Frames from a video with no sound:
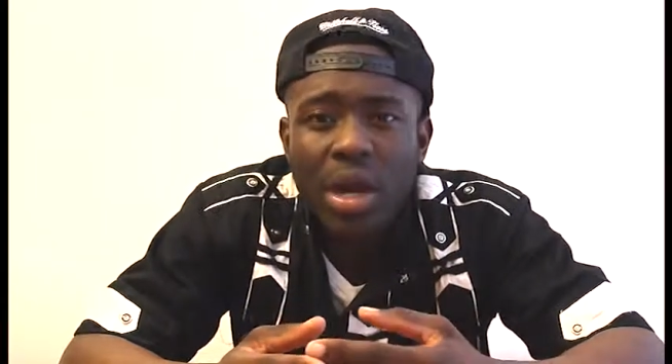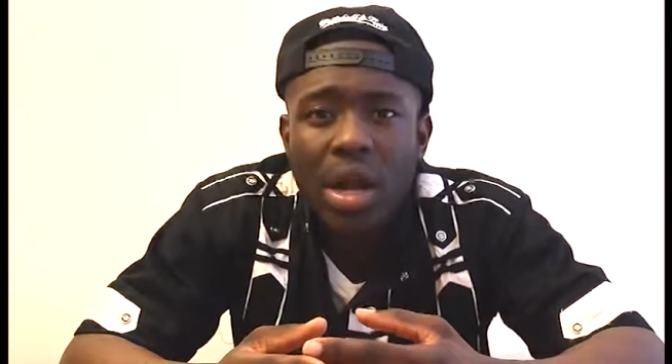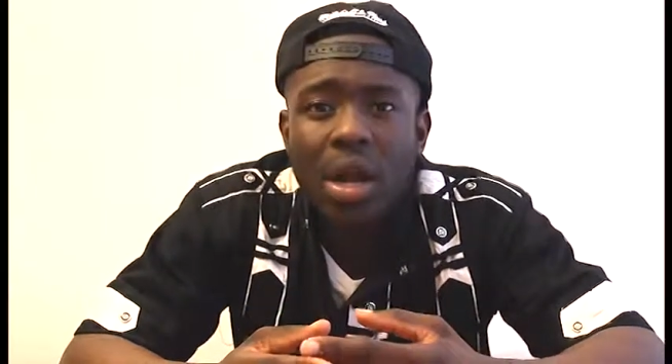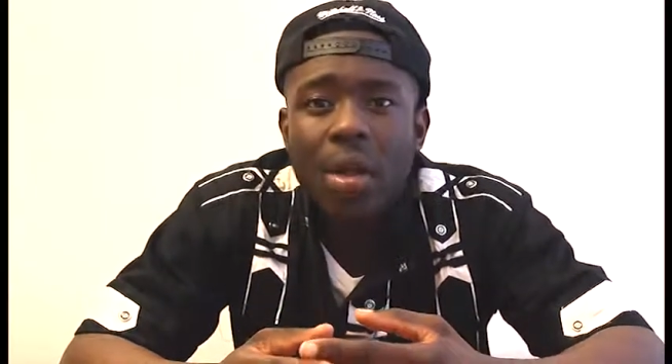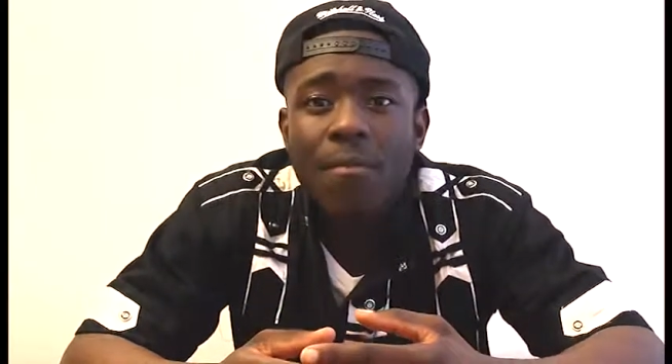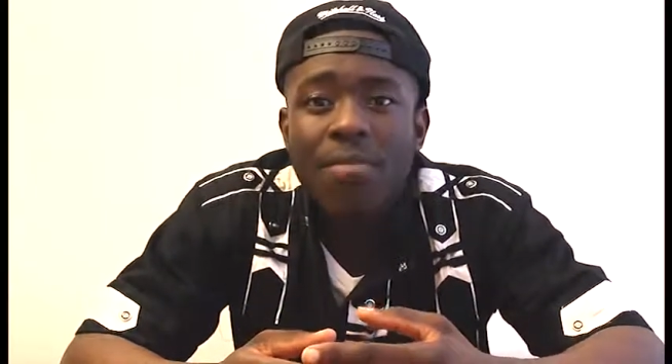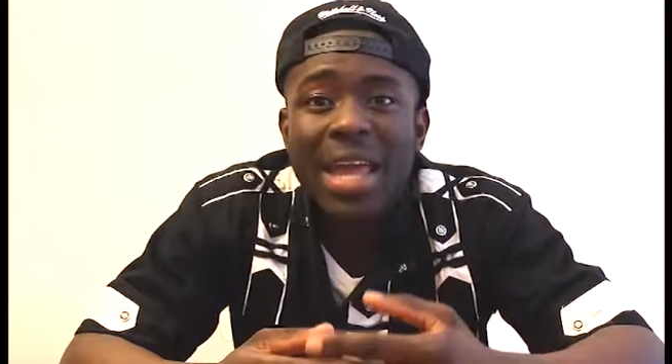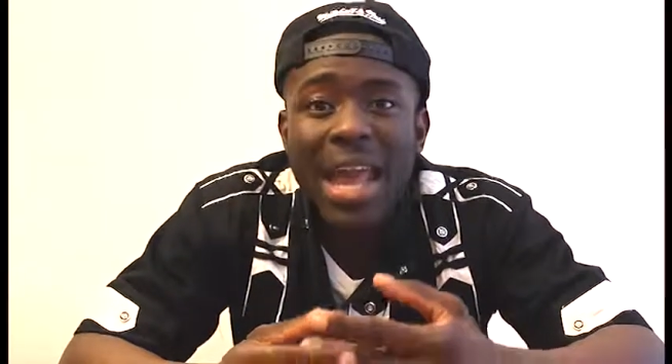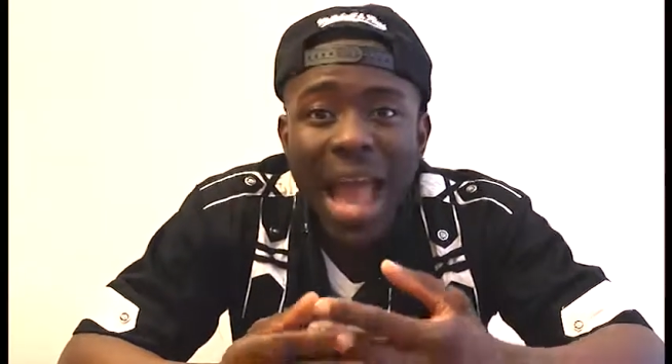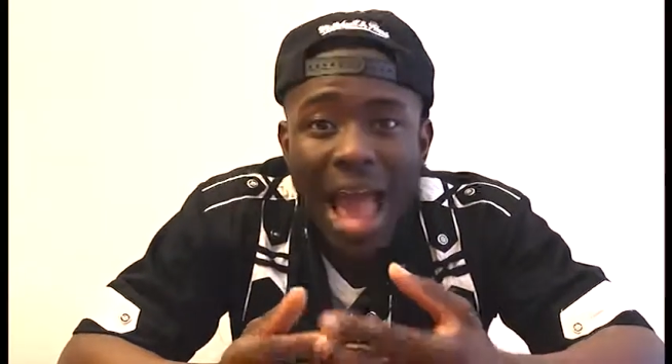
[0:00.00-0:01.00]
where
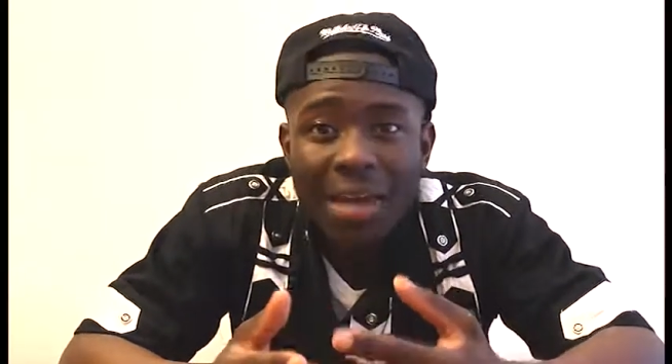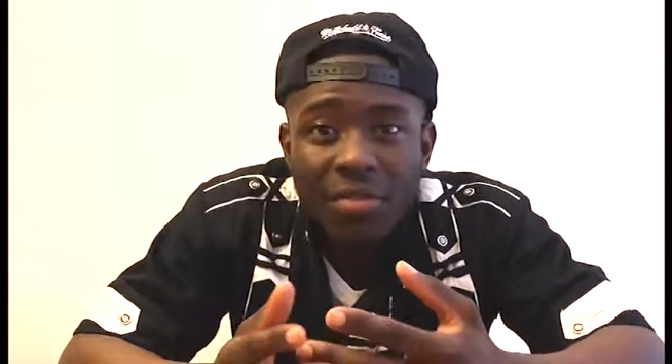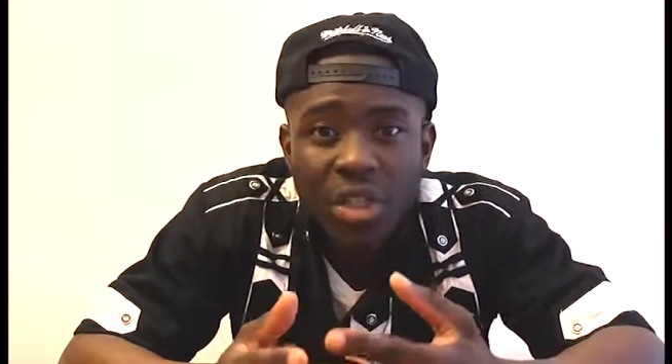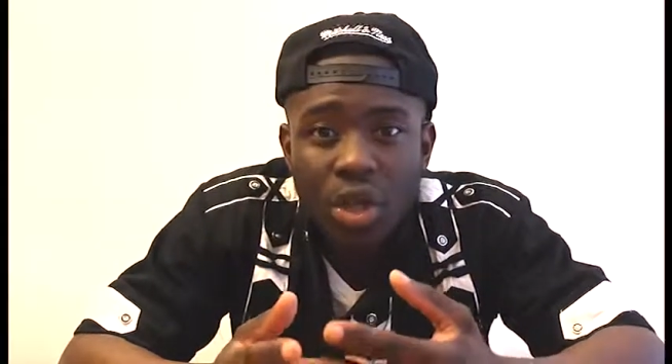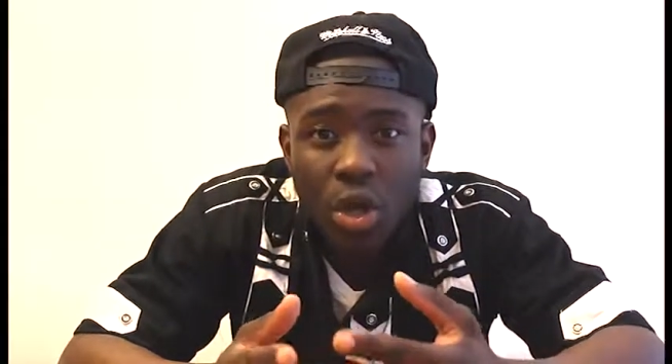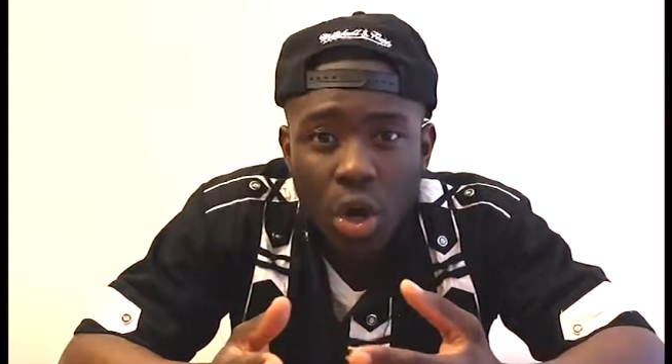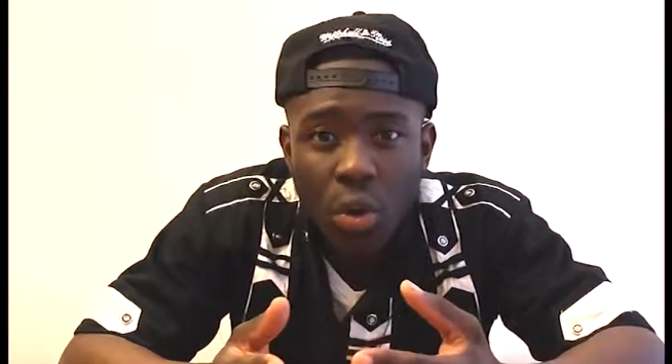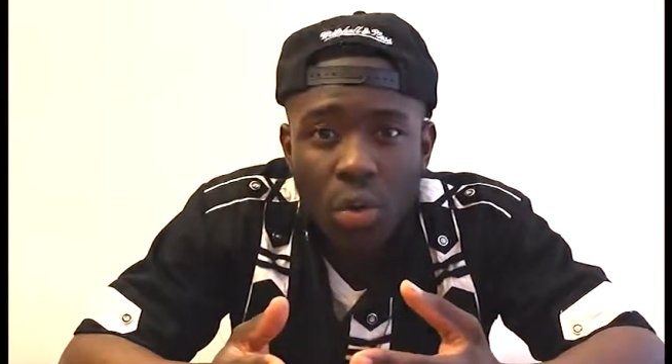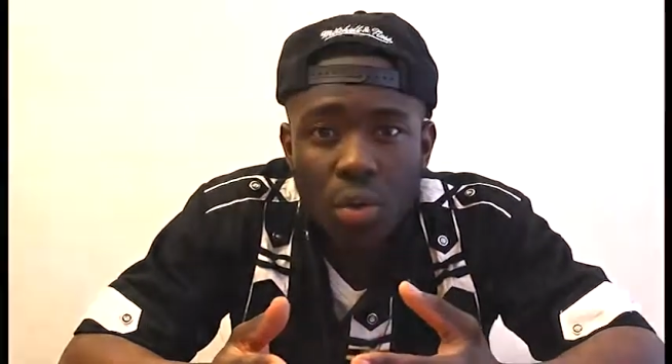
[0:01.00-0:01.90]
they have to go.